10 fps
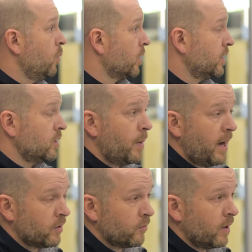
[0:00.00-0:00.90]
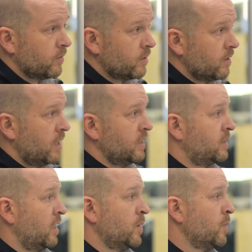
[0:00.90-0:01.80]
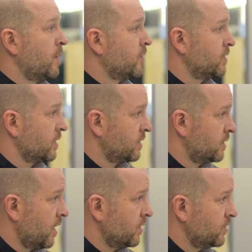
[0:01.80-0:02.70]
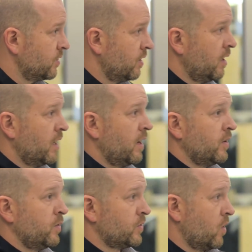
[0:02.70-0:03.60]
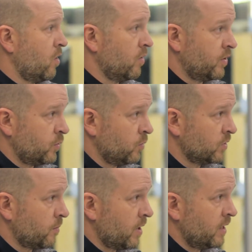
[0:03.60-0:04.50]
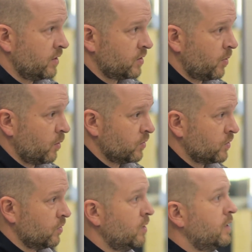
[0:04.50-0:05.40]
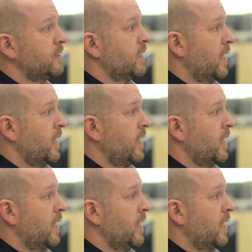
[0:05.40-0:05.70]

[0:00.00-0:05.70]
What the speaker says: work in the background. I set them up for success, and I use all the tools at my disposal to